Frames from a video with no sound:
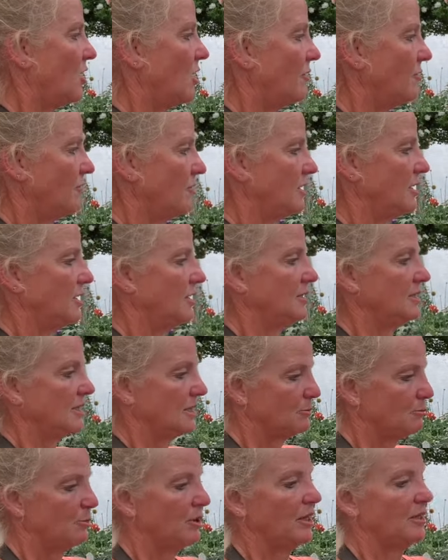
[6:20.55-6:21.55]
off the
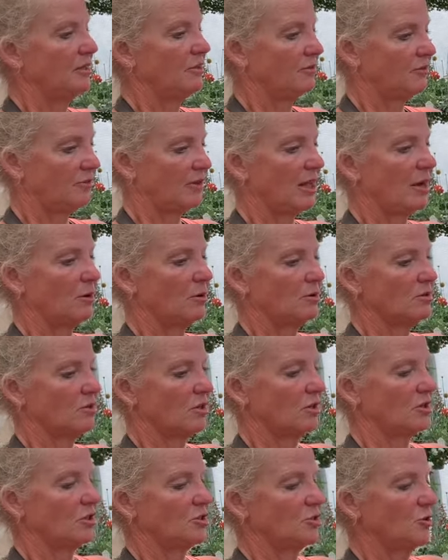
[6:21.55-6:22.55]
disbud, the flowers
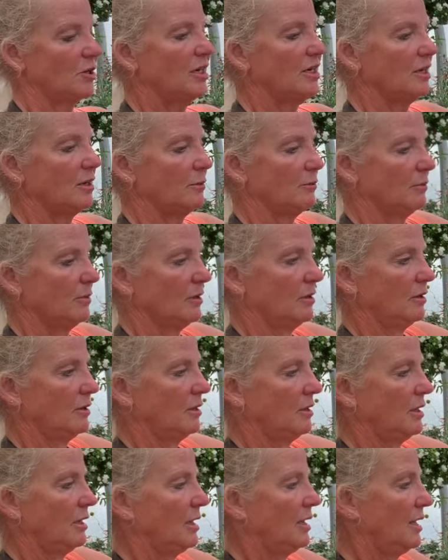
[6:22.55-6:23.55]
on a geranium.
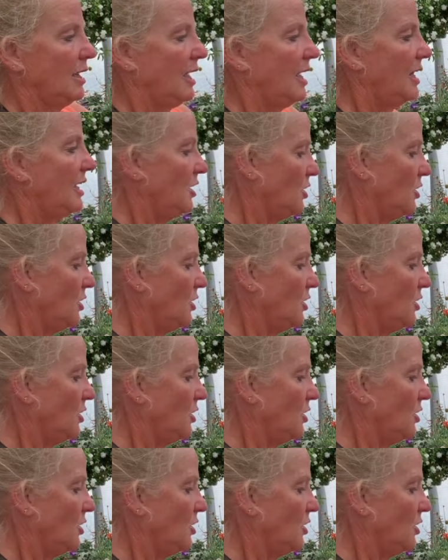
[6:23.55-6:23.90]
And